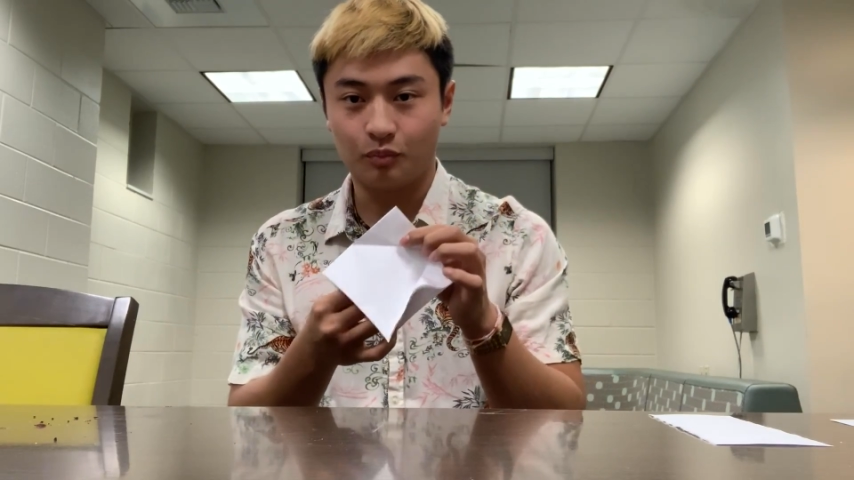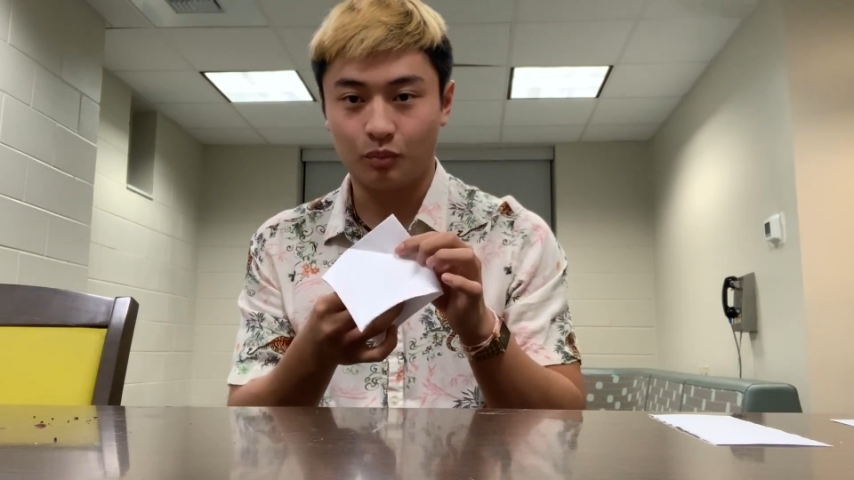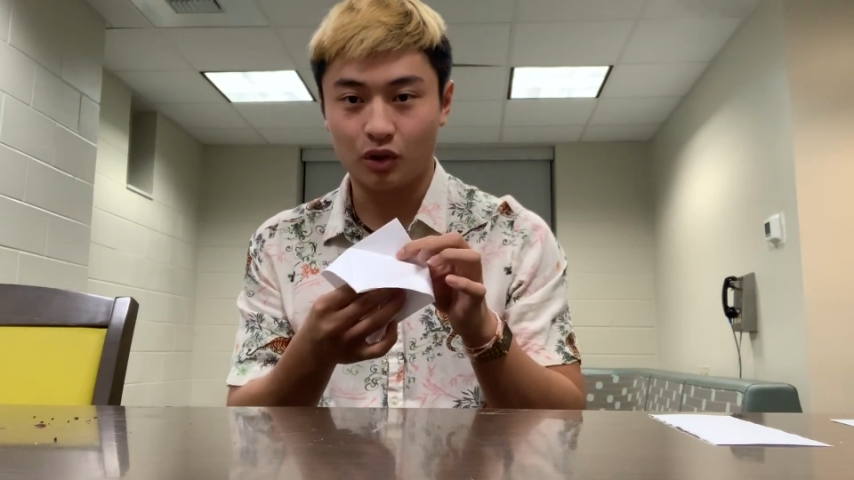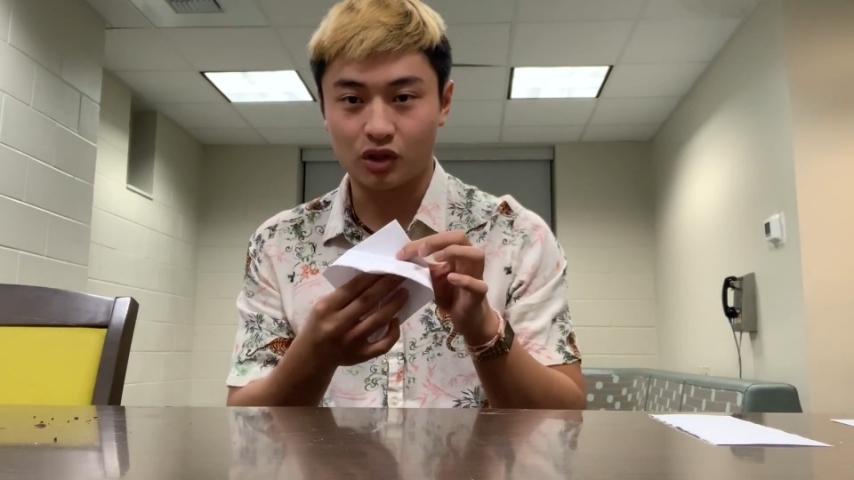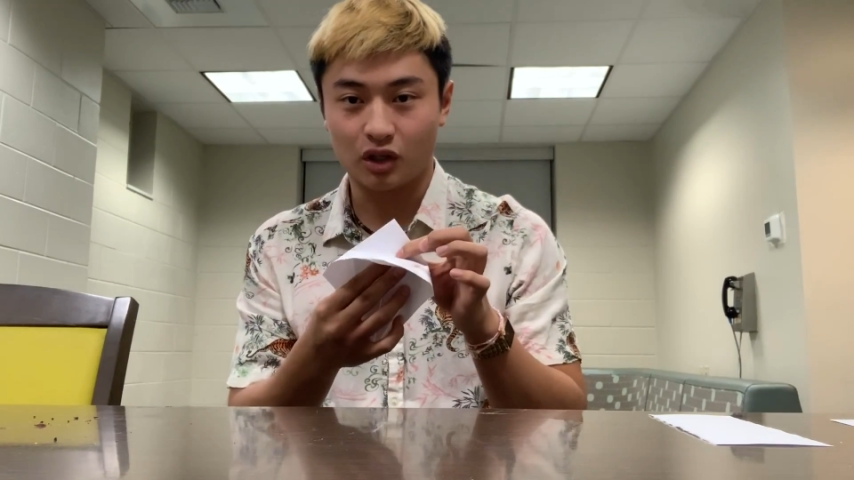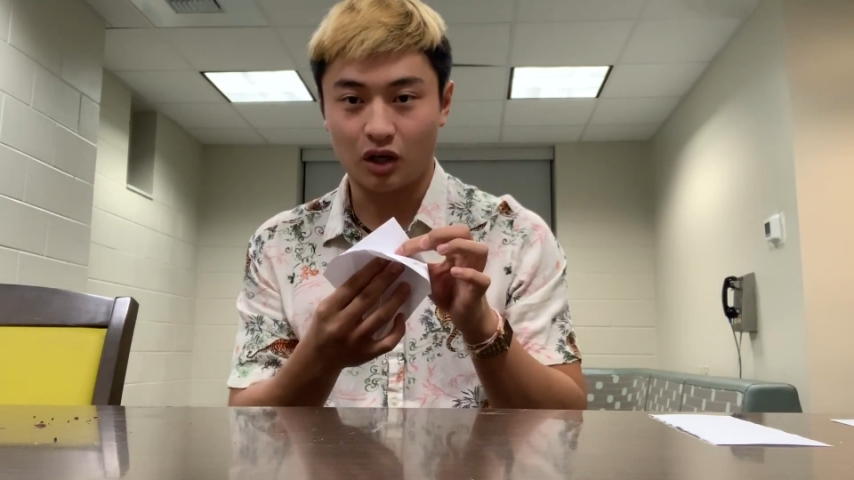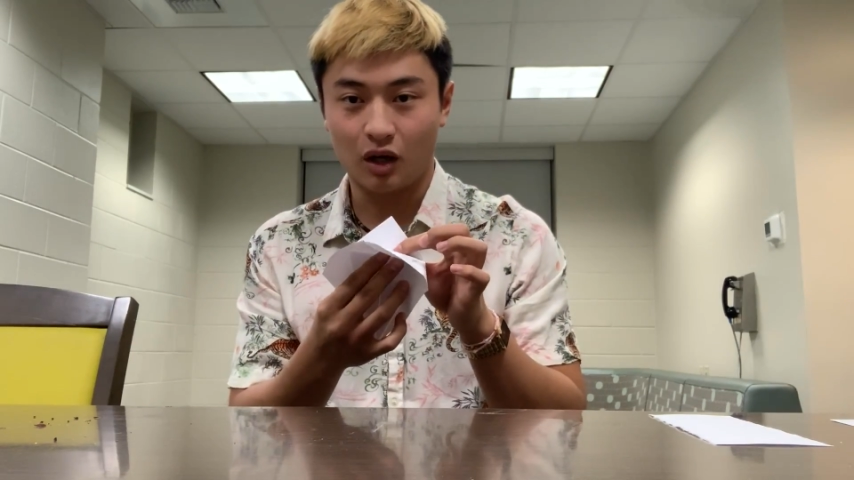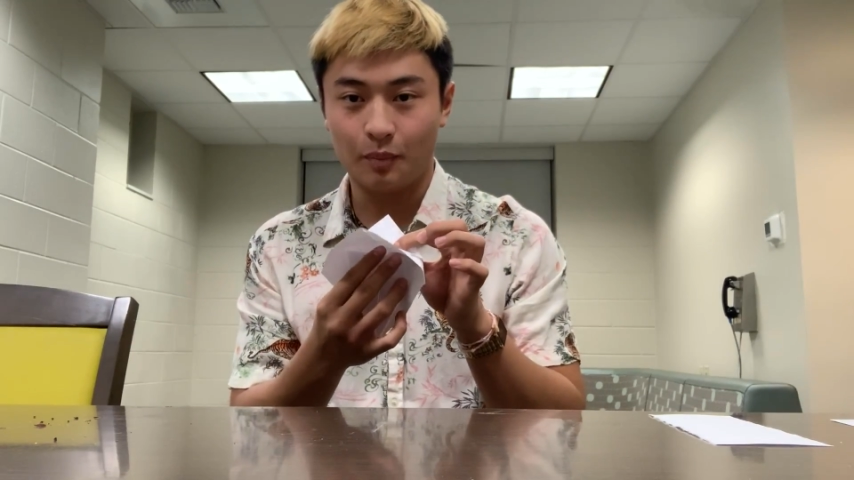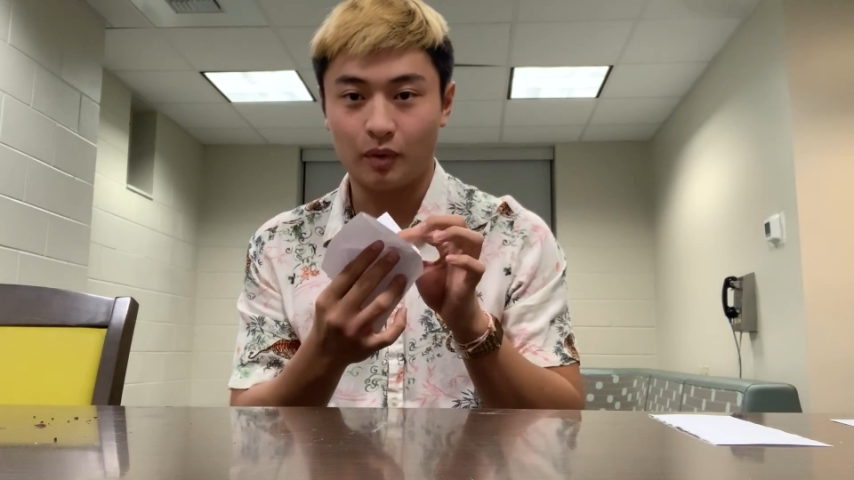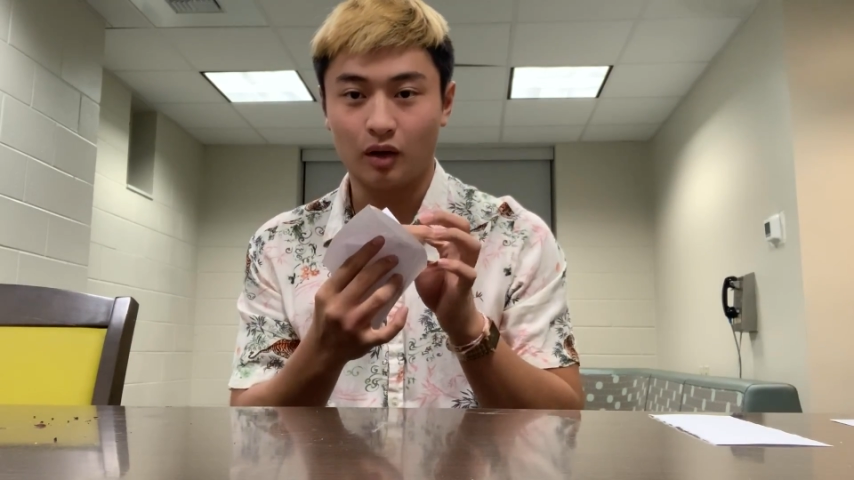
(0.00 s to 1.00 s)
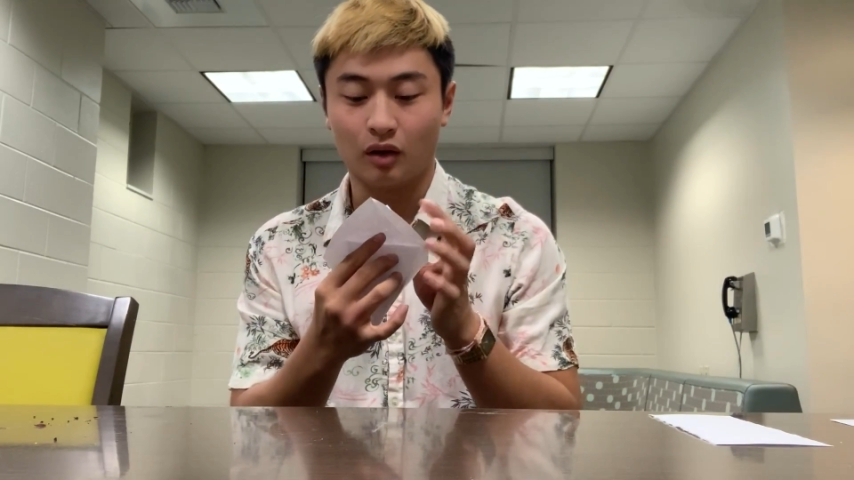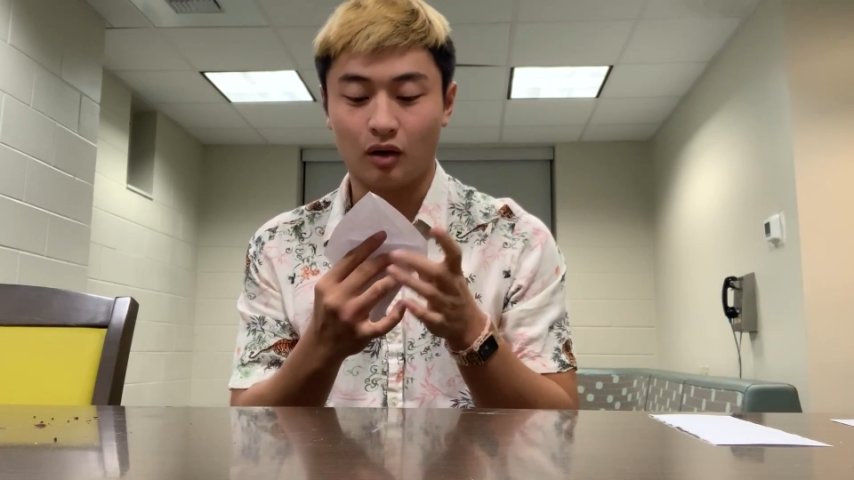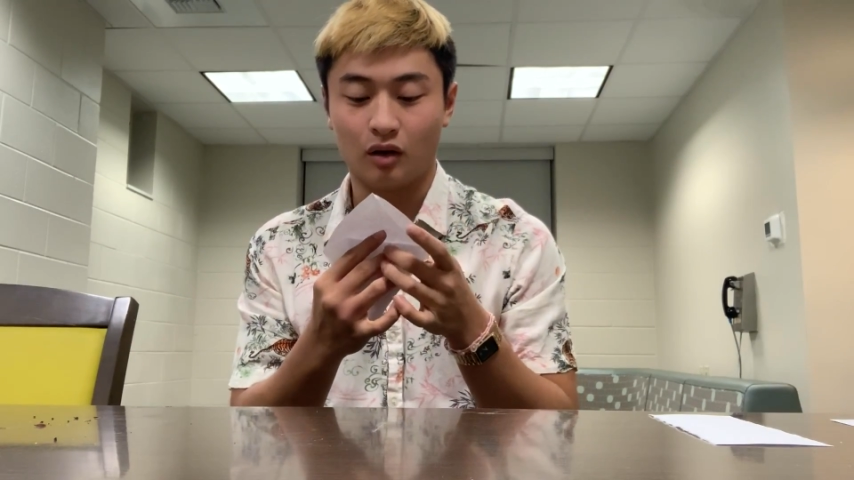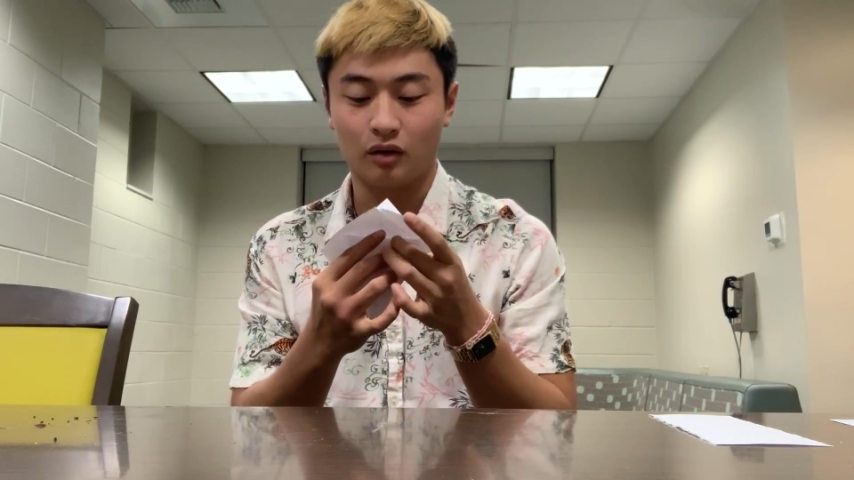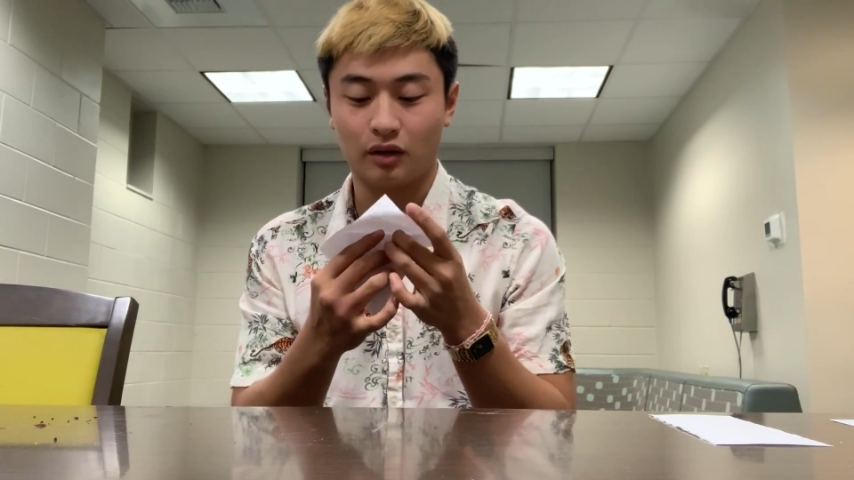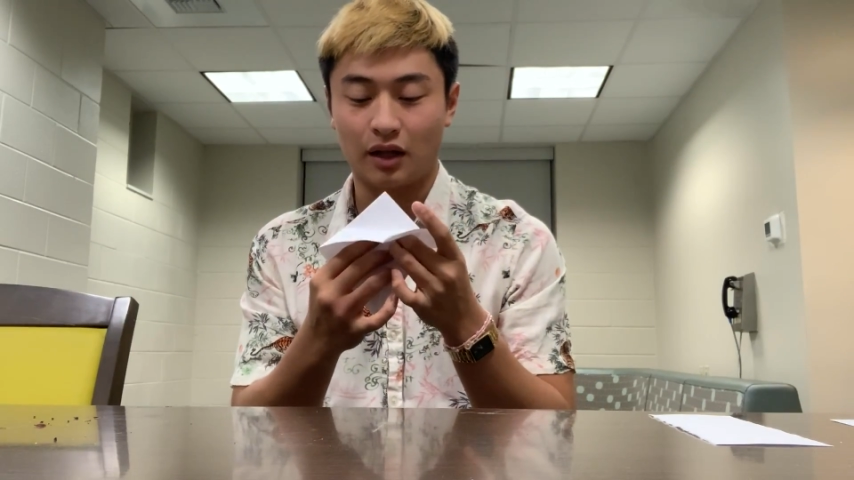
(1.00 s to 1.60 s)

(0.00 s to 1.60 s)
push it up along